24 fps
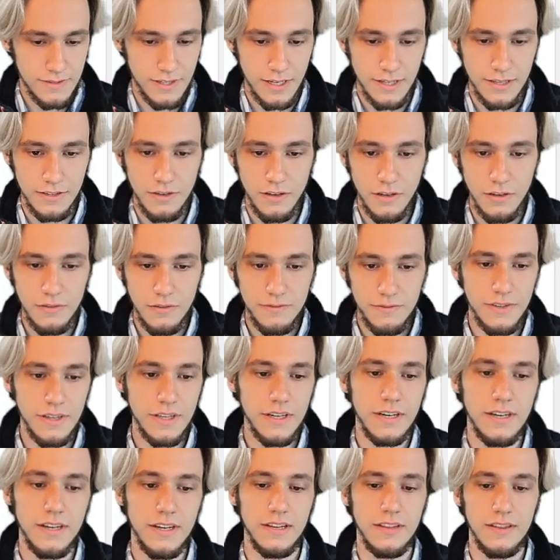like
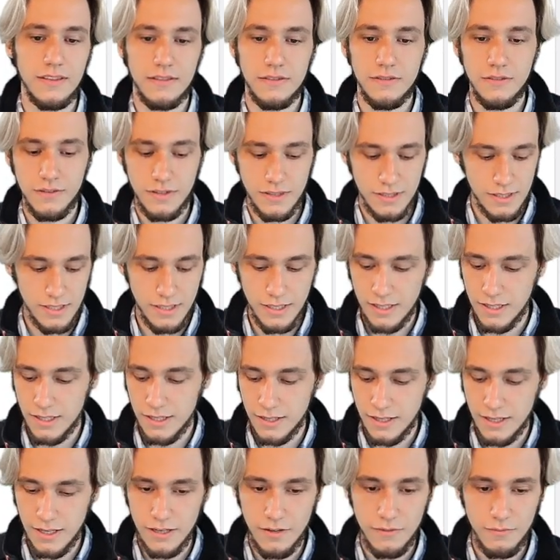Dolphin, and you can see it
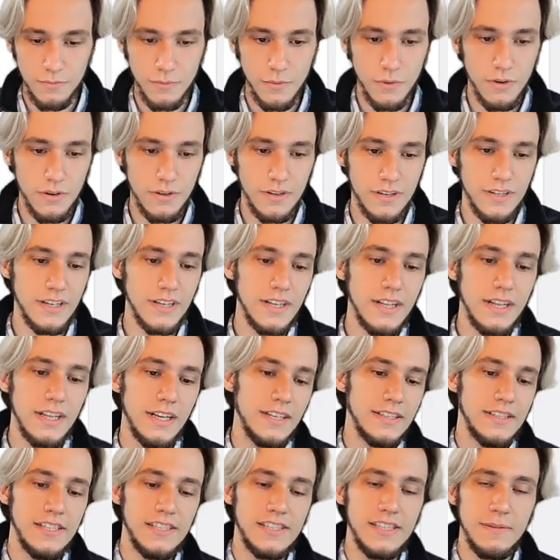kind of works.
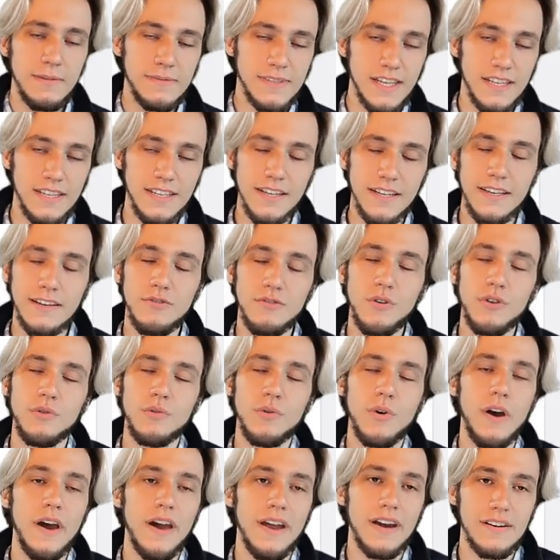System setting
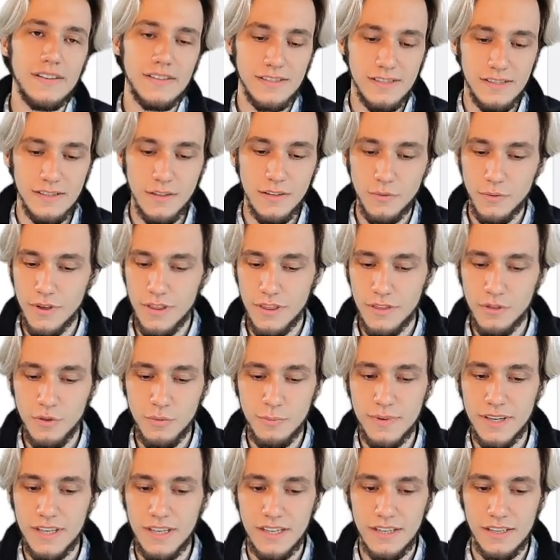requires the width to
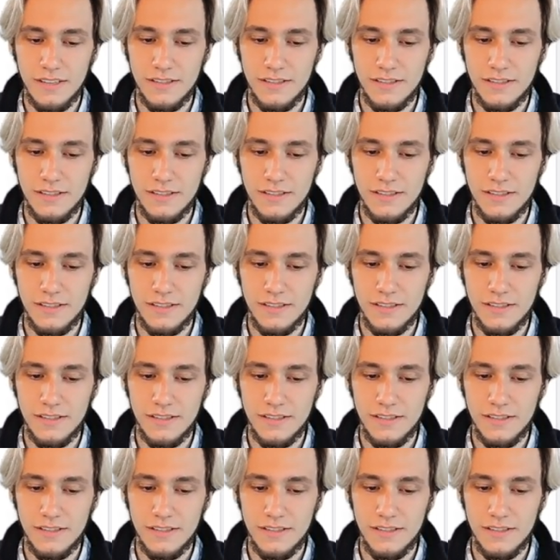be a